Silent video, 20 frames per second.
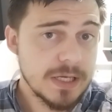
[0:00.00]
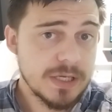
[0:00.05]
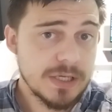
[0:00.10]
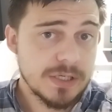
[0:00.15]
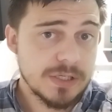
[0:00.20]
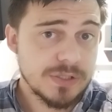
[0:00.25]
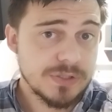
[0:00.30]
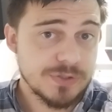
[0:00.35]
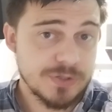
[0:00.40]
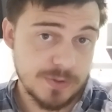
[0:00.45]

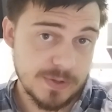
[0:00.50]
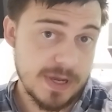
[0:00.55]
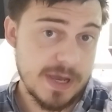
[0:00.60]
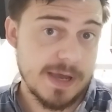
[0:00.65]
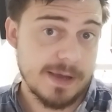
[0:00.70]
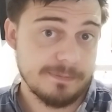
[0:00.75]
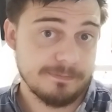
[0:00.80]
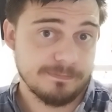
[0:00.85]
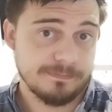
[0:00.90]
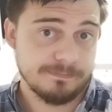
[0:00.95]
So
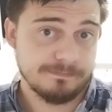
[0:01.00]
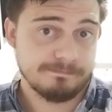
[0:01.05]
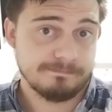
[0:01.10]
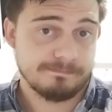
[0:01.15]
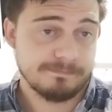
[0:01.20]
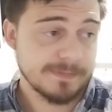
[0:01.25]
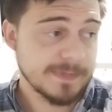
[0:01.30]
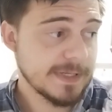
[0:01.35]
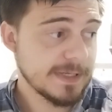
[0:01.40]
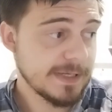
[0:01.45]
yeah,
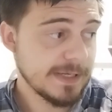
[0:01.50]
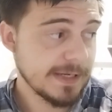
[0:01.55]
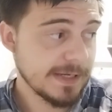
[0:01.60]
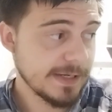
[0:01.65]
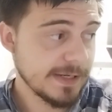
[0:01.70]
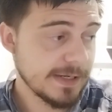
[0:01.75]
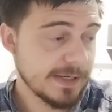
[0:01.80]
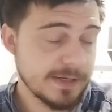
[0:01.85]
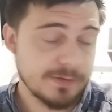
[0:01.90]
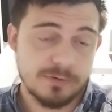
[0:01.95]

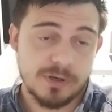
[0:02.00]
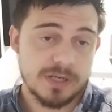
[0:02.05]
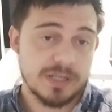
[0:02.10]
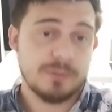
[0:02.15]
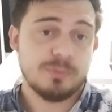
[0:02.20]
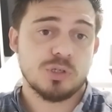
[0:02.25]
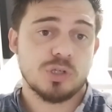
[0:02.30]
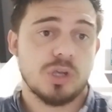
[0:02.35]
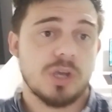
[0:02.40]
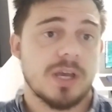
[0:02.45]
right, let
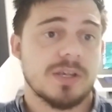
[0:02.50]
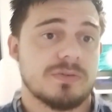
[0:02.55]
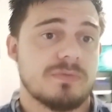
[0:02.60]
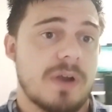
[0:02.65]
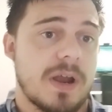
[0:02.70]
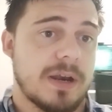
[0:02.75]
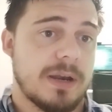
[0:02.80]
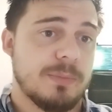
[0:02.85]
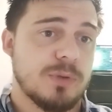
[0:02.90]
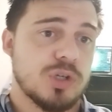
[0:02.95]
me show you guys
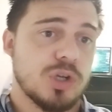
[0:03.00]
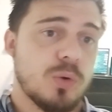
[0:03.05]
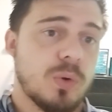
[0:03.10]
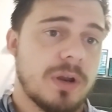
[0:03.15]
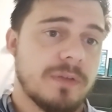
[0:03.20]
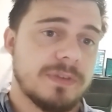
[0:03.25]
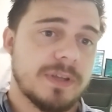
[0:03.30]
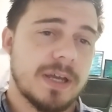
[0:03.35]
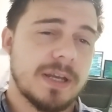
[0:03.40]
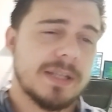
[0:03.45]
around. Let me show you what
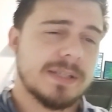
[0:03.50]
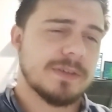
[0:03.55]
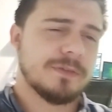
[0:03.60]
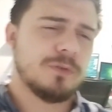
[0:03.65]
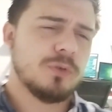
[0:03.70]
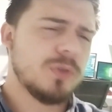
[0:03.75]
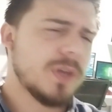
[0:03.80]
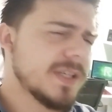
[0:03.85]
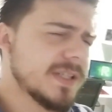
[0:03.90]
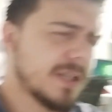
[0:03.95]
I've done. There's a
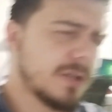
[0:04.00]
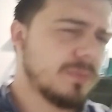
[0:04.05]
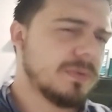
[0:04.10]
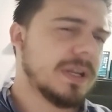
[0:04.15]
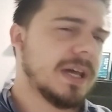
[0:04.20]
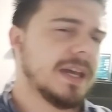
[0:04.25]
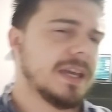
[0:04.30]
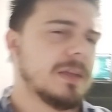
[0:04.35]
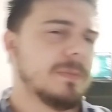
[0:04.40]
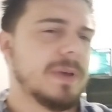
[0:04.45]
few things I don't
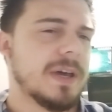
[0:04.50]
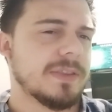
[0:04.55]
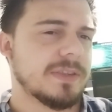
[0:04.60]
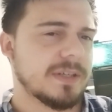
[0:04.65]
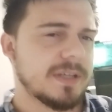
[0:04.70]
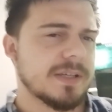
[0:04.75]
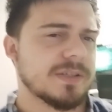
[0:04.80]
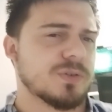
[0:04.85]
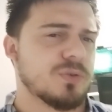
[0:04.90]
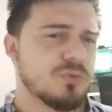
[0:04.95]
like about the
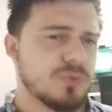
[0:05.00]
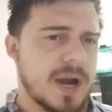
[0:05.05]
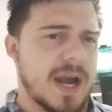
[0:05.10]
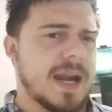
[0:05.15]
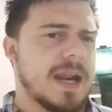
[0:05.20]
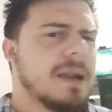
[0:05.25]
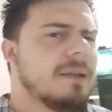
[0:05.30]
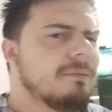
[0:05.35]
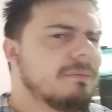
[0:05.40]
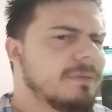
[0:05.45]
desk
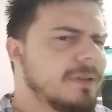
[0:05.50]
already.